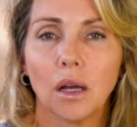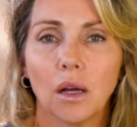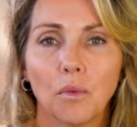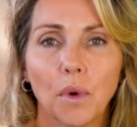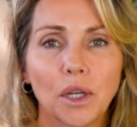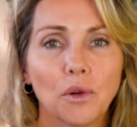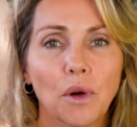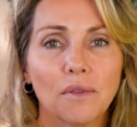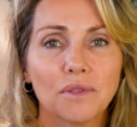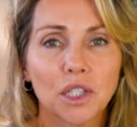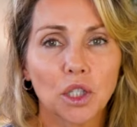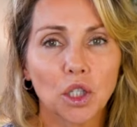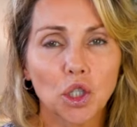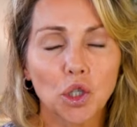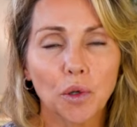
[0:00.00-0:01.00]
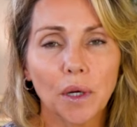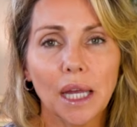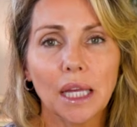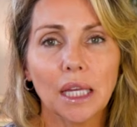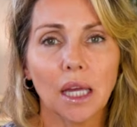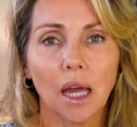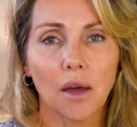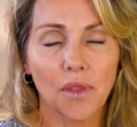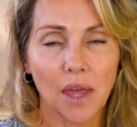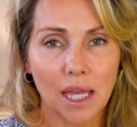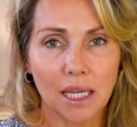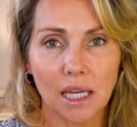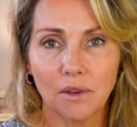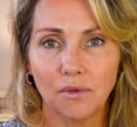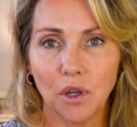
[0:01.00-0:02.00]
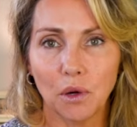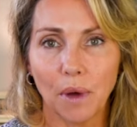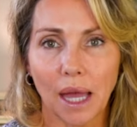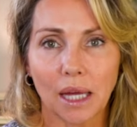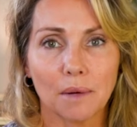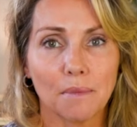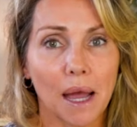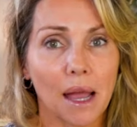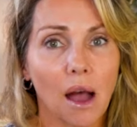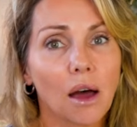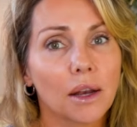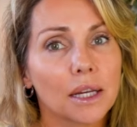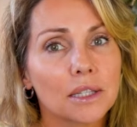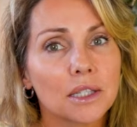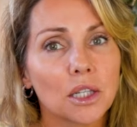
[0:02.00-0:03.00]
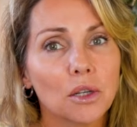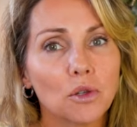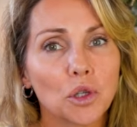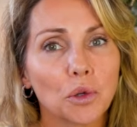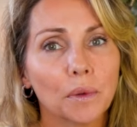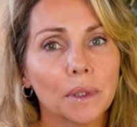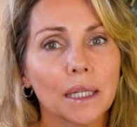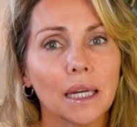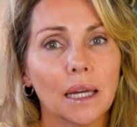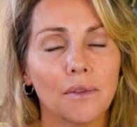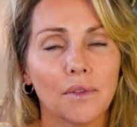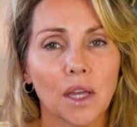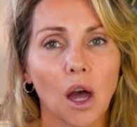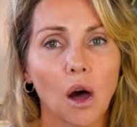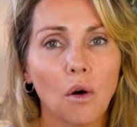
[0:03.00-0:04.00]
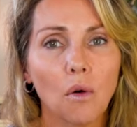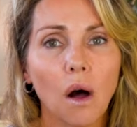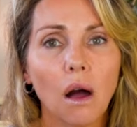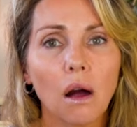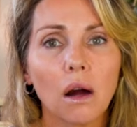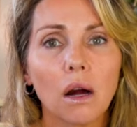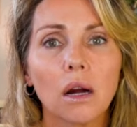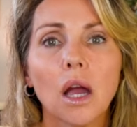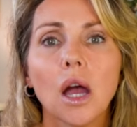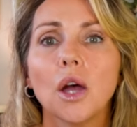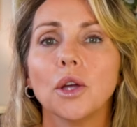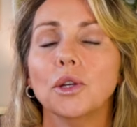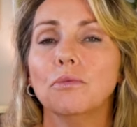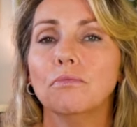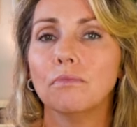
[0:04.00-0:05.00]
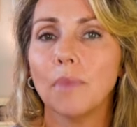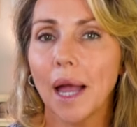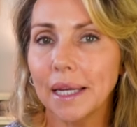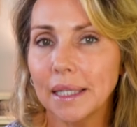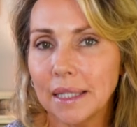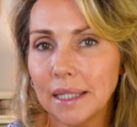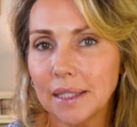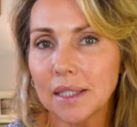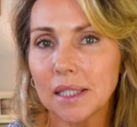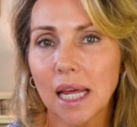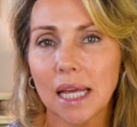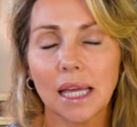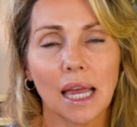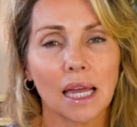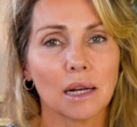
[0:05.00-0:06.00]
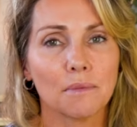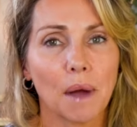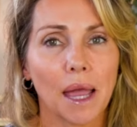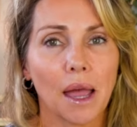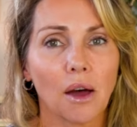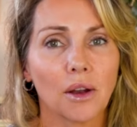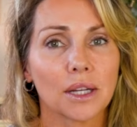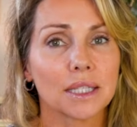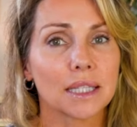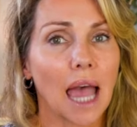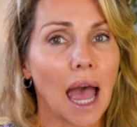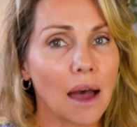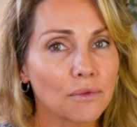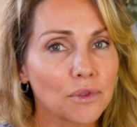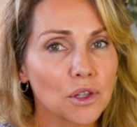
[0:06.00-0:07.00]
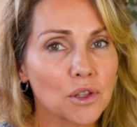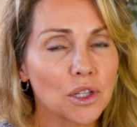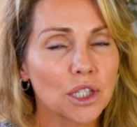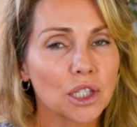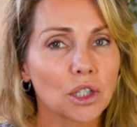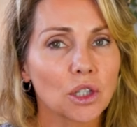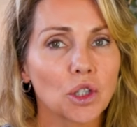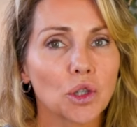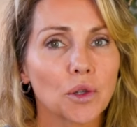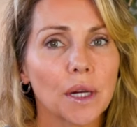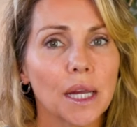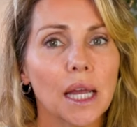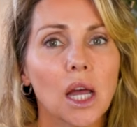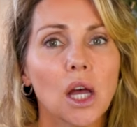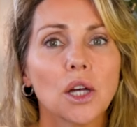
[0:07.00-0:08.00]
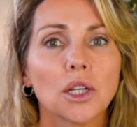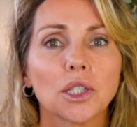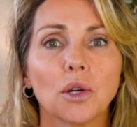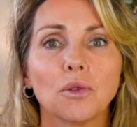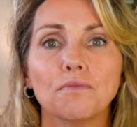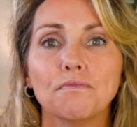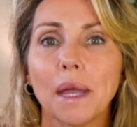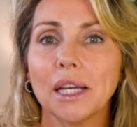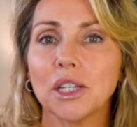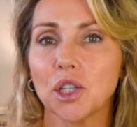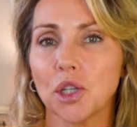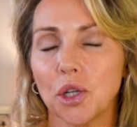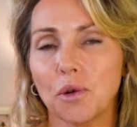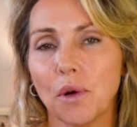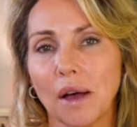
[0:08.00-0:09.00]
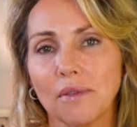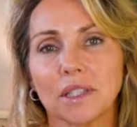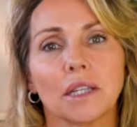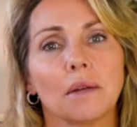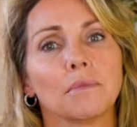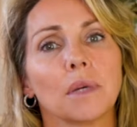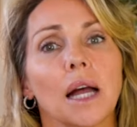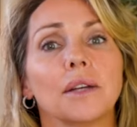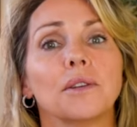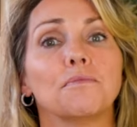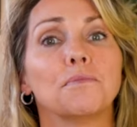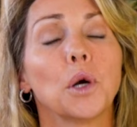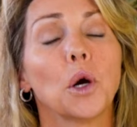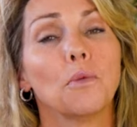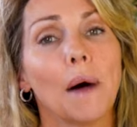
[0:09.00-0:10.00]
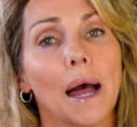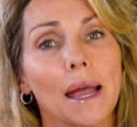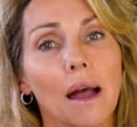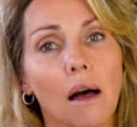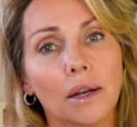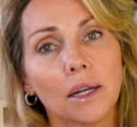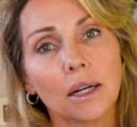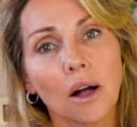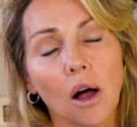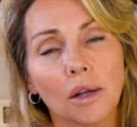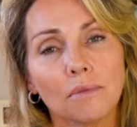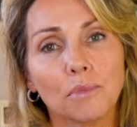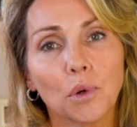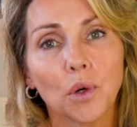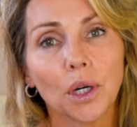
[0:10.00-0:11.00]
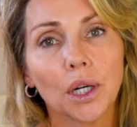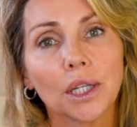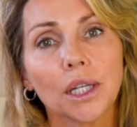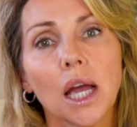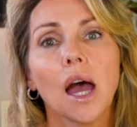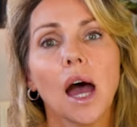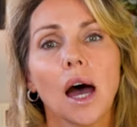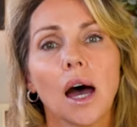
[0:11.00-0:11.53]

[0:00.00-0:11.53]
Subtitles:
When you have surgery, they give you antibiotics usually in the OR. You might need to take antibiotics after the surgery, so make sure you have some kind of probiotic on board.